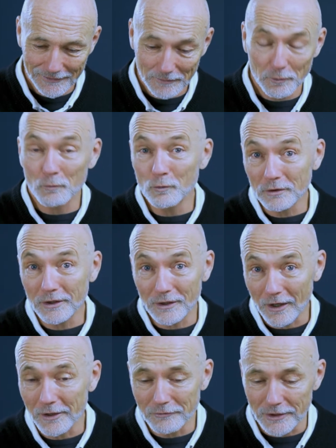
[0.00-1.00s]
But one thing
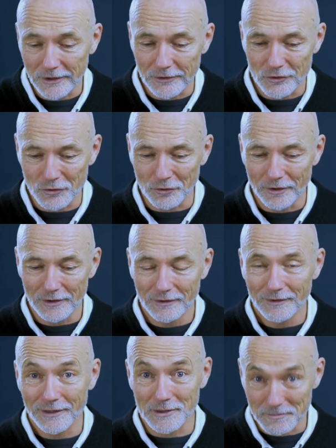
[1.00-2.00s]
I really enjoy
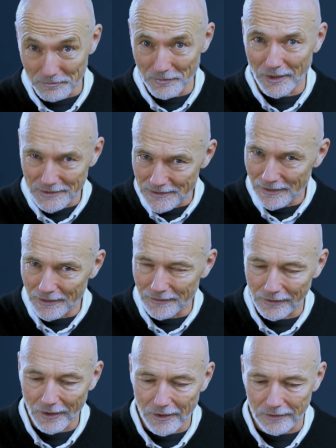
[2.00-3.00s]
is, still in
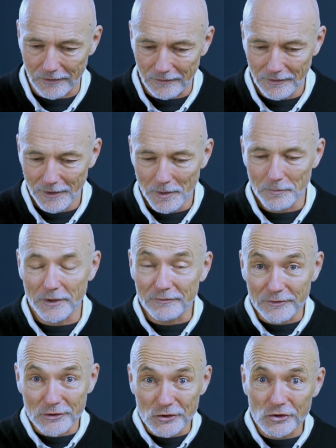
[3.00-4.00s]
the garden, but
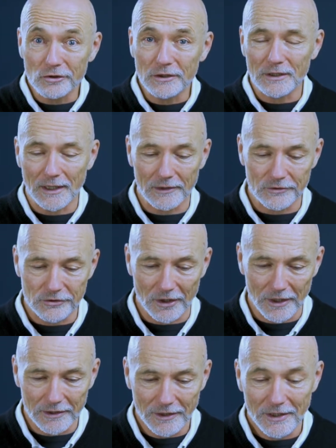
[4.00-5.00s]
if it's sunny
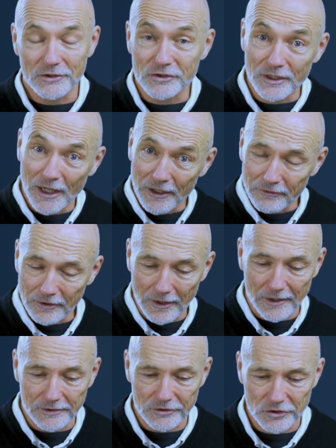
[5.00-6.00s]
outside, is to get out the
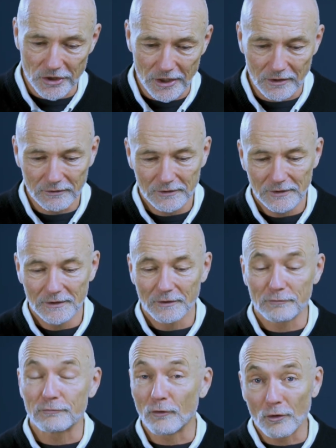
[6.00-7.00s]
garden chair,
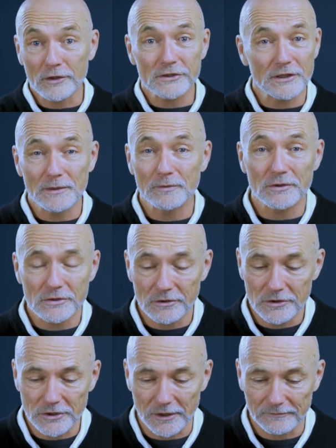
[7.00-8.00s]
fall asleep in the
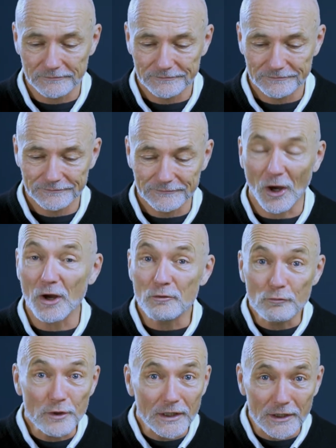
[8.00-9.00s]
sunshine. I
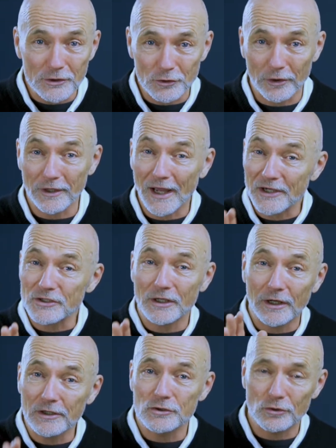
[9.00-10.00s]
really enjoy it. Actually,
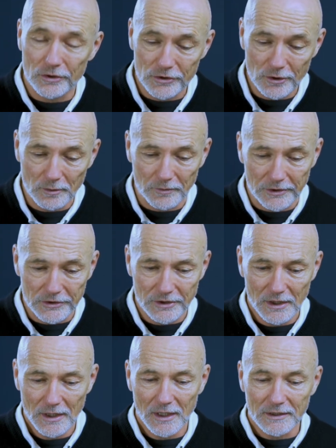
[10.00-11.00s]
I enjoy it so much
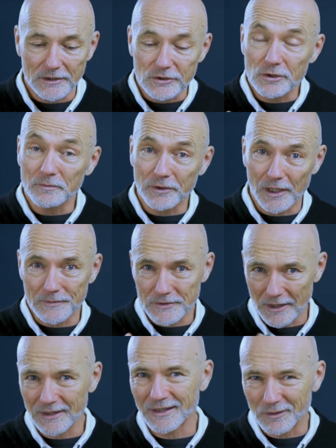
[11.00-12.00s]
that sometimes,
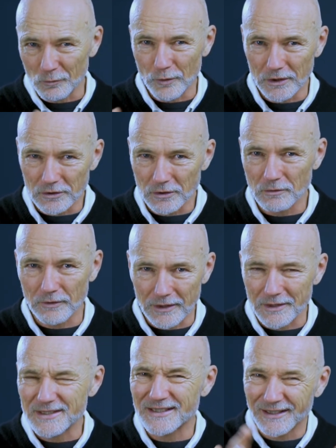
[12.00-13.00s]
like in the winter when
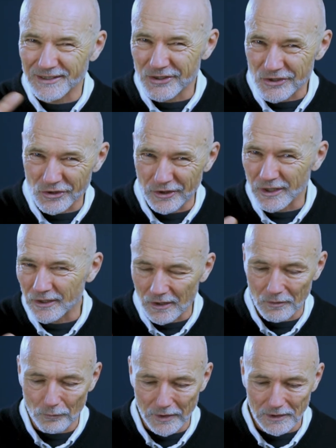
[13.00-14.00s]
it's still sunny and
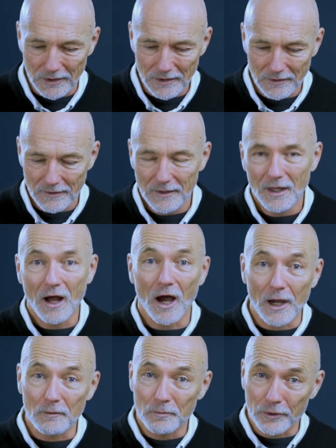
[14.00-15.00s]
not windy,
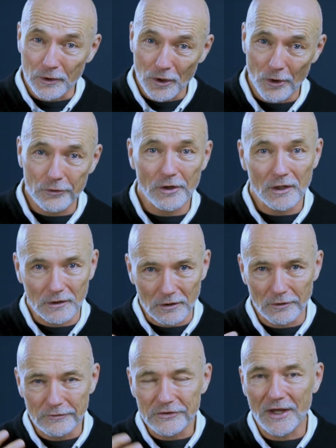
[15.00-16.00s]
I'll put a coat on,
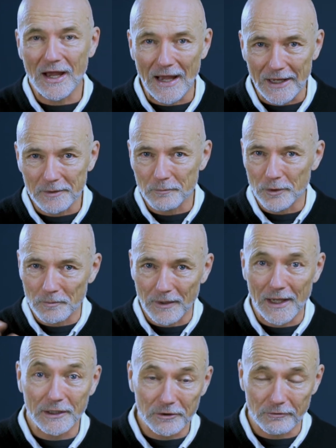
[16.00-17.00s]
gloves, a hat, and put a
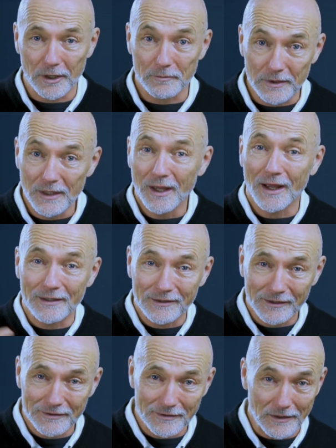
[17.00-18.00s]
blanket around me and
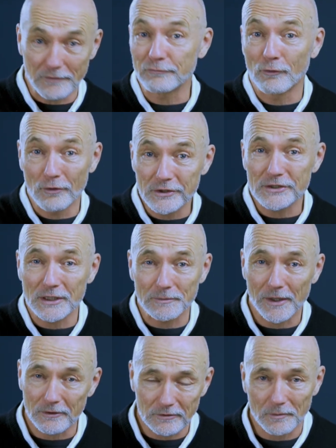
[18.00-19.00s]
fall asleep
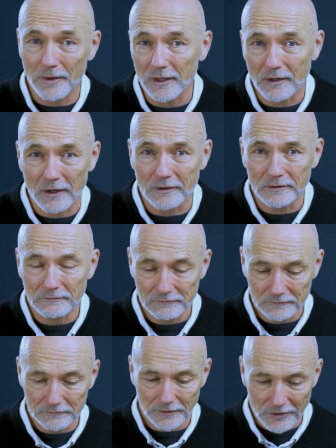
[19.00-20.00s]
out in the back garden
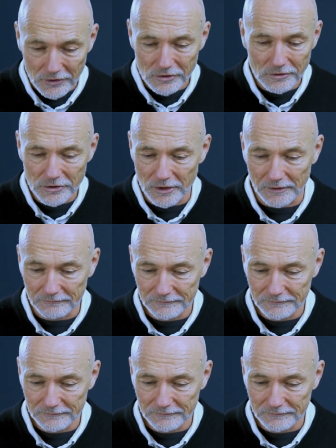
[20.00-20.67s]
in the sunshine.